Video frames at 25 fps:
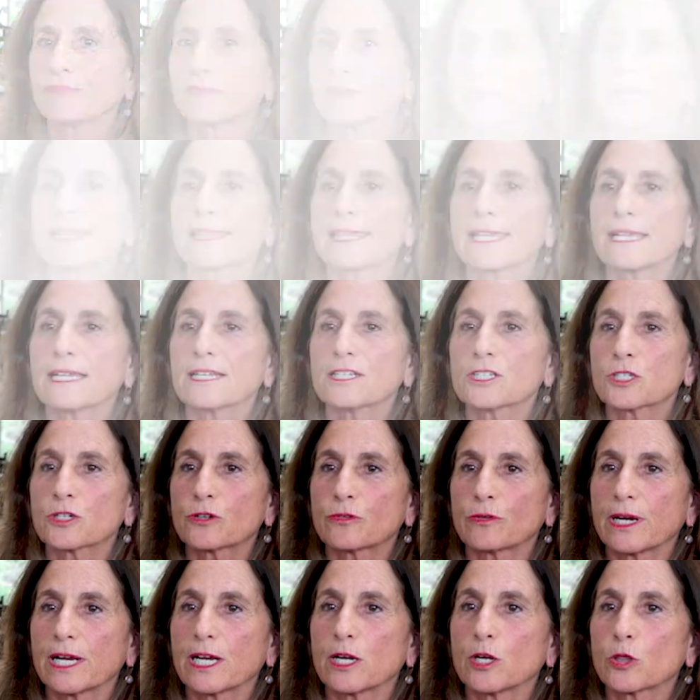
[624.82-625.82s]
I think it's
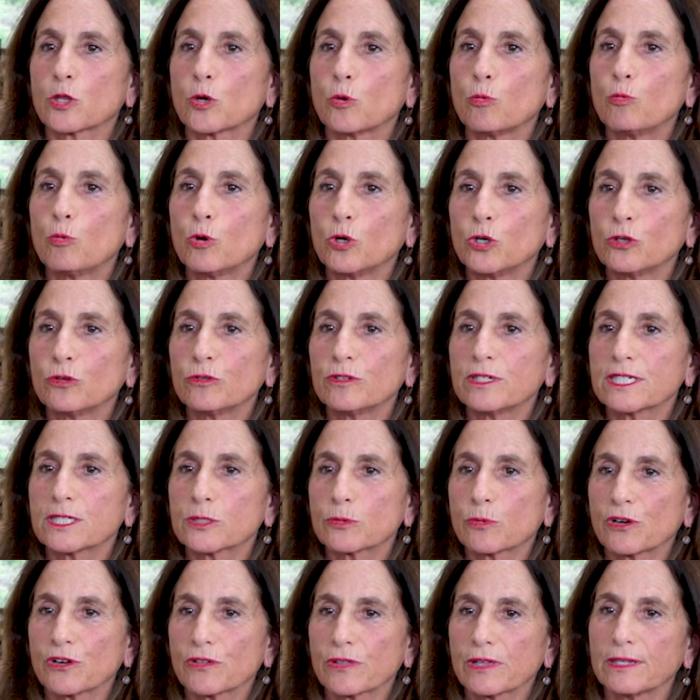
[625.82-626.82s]
great. The wound is
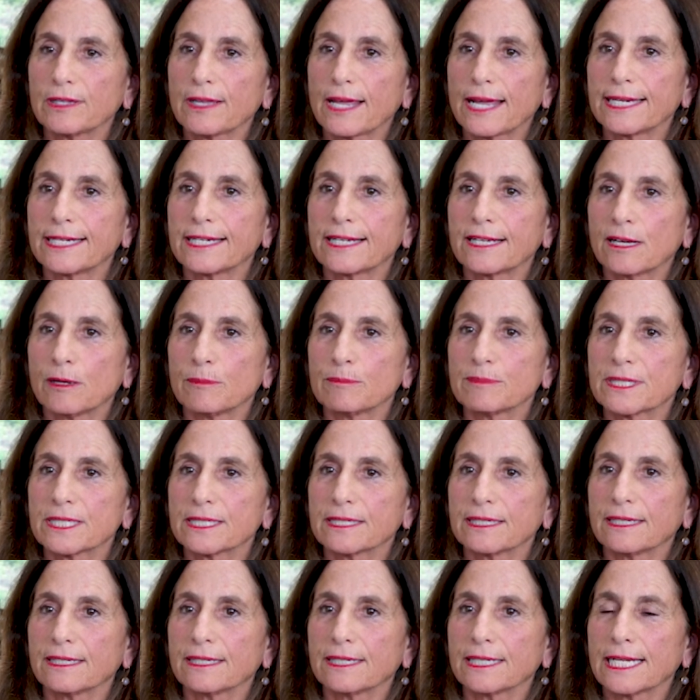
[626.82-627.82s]
where the light comes
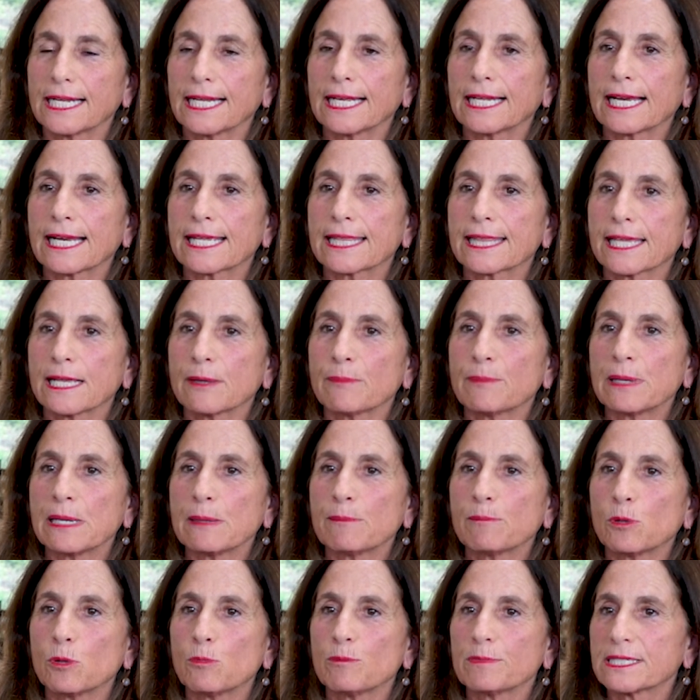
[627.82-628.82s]
in. And I think
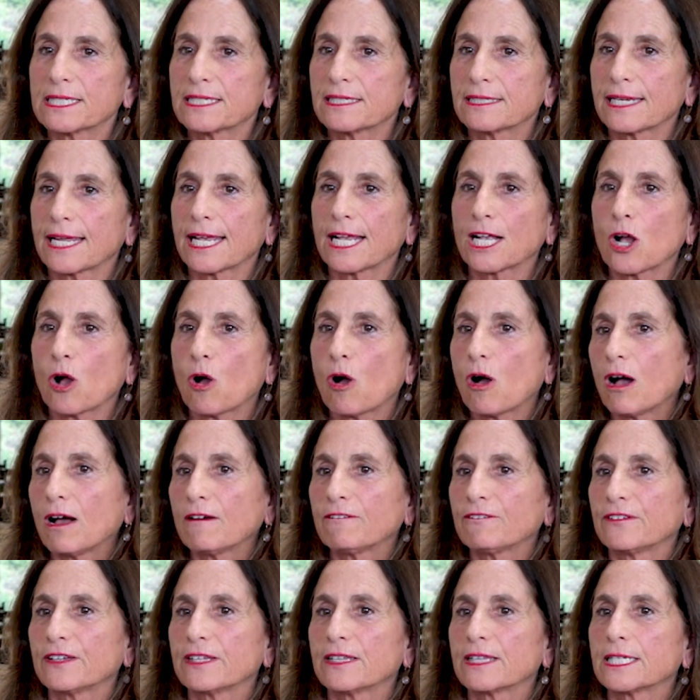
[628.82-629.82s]
people mistake
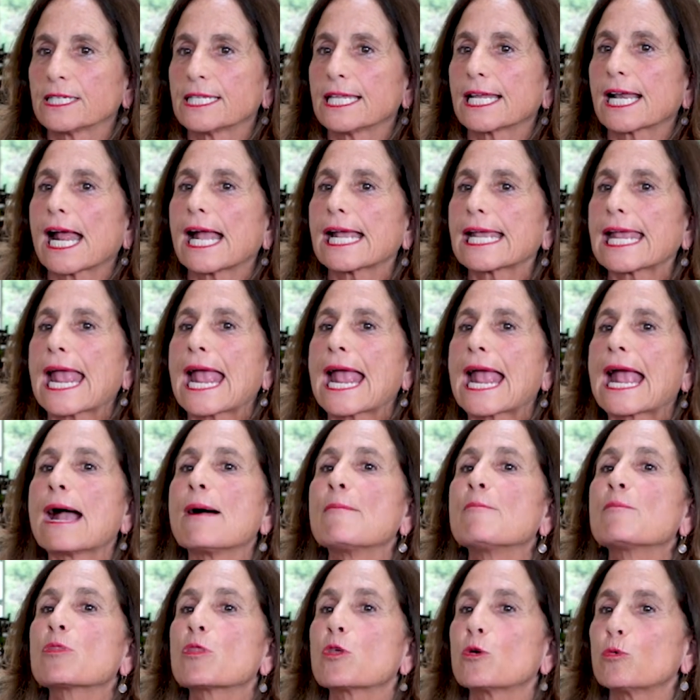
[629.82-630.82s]
often that I
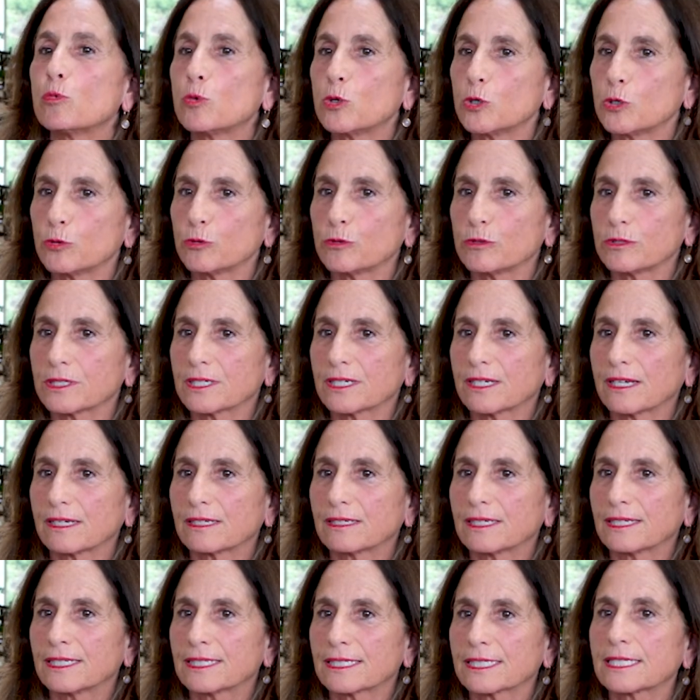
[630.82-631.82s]
am the wound.
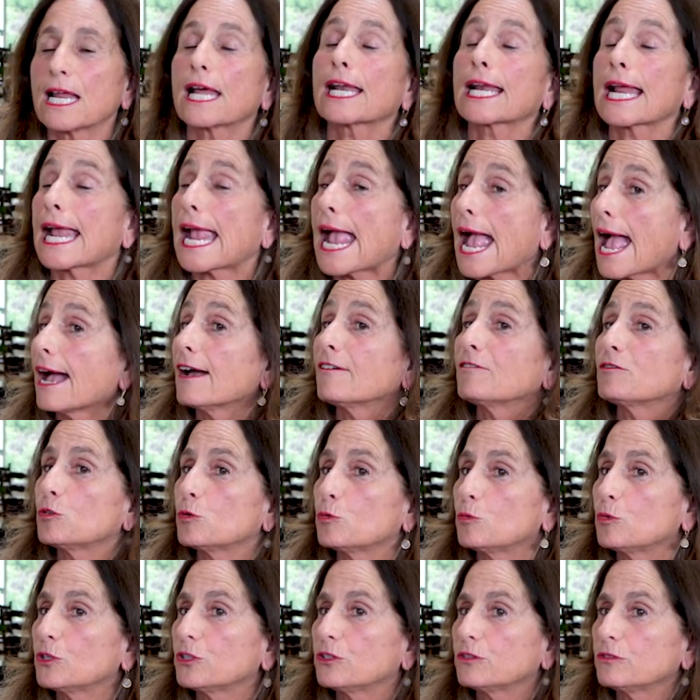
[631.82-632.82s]
It's not I have the
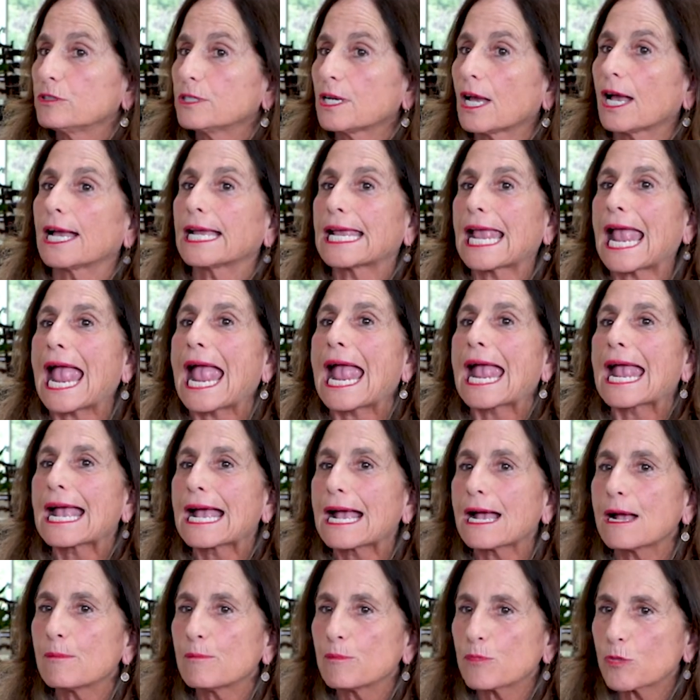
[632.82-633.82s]
wound, I
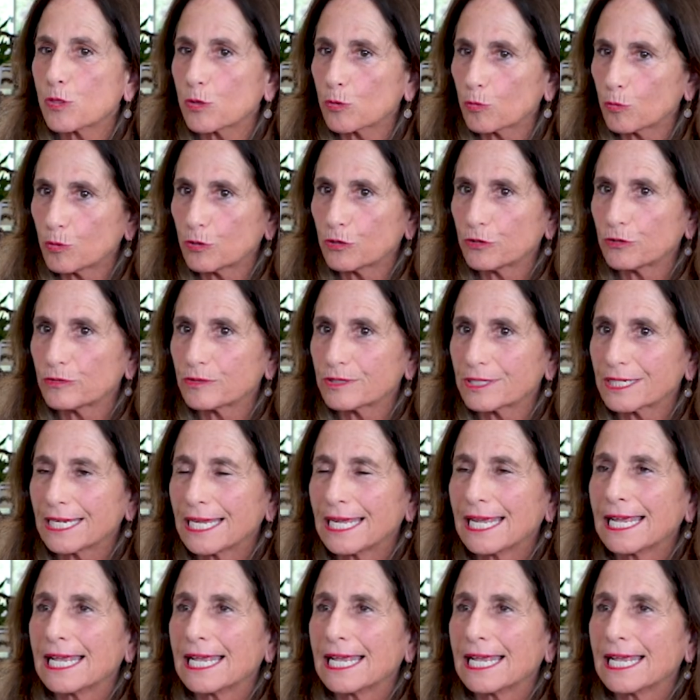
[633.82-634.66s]
am the wound.